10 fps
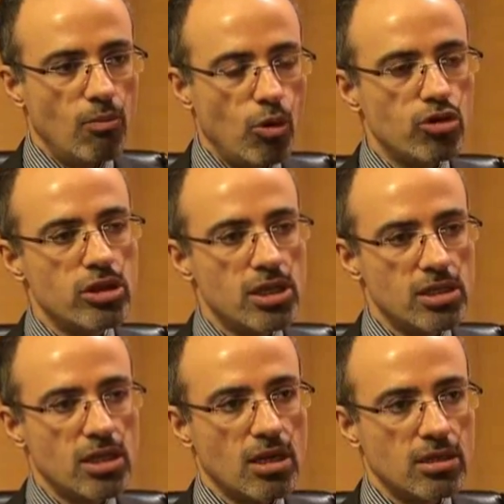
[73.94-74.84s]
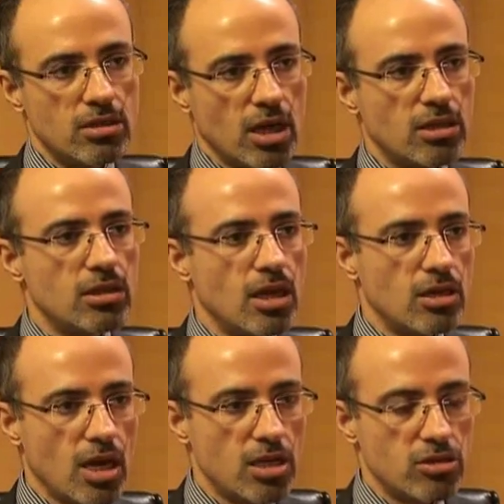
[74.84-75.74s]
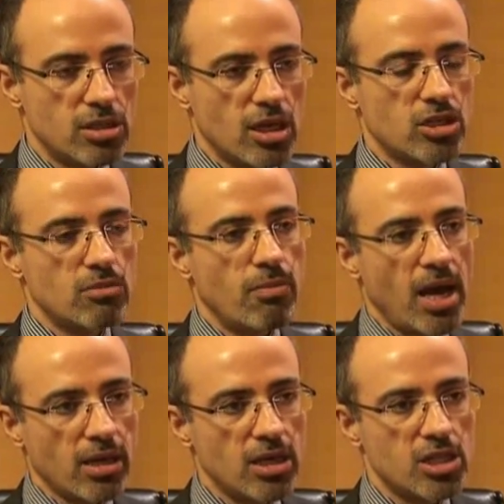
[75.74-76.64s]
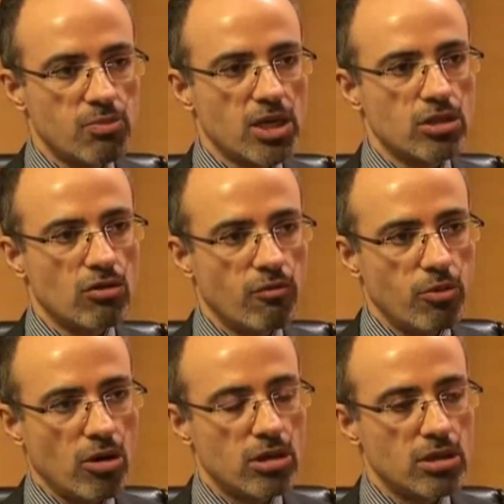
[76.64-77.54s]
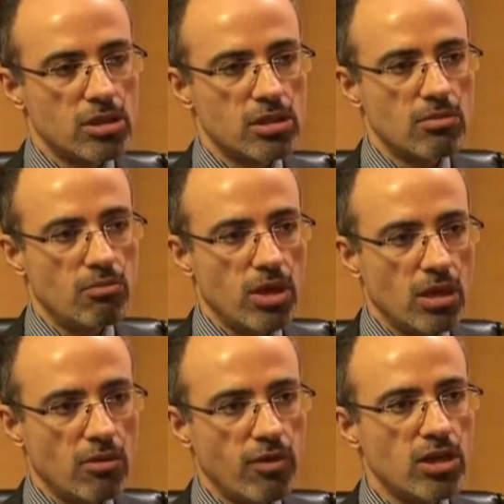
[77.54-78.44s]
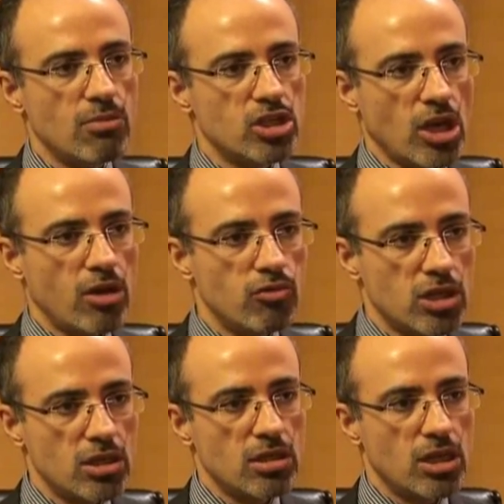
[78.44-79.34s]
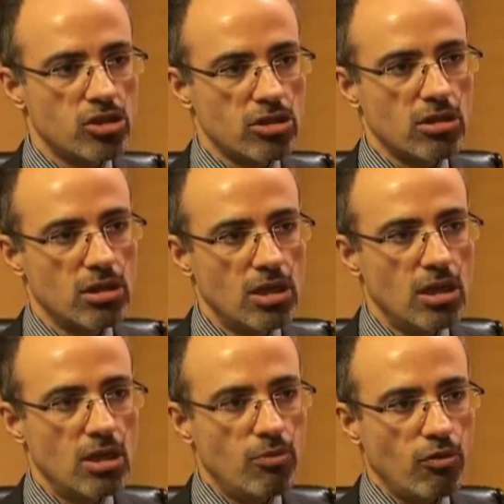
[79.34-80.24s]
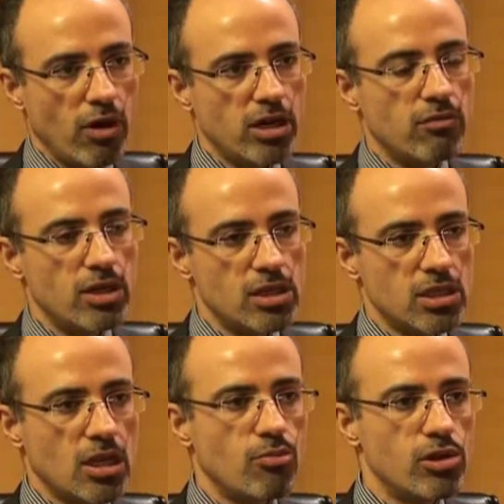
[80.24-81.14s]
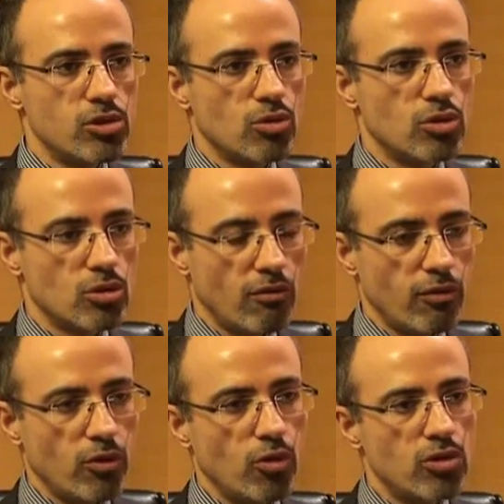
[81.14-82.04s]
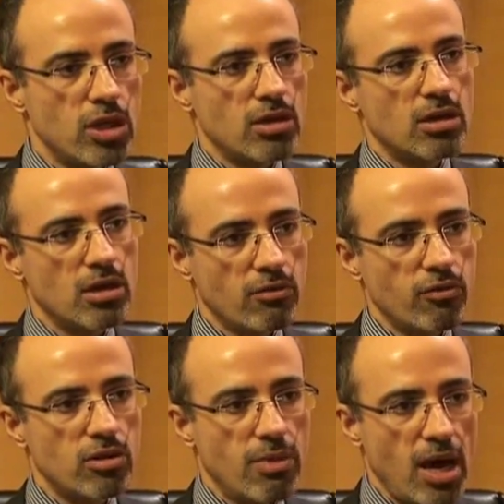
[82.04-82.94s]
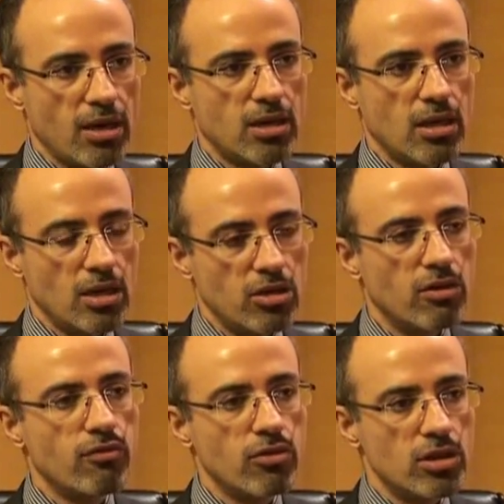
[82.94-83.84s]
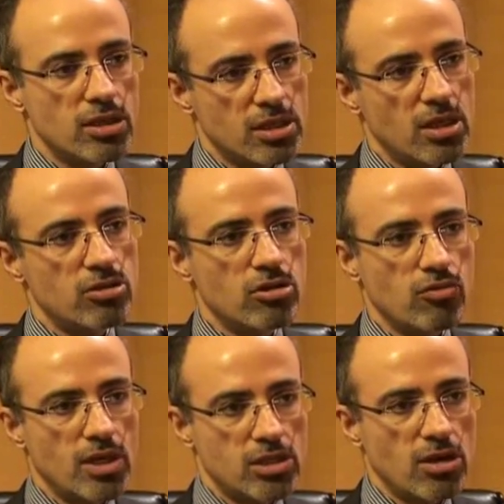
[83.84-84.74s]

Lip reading: Both these and rather the entire transaction banking spectrum of products, being very much annuity in nature, provide a very stable source of growth and earning for the bank, and therefore it is central to our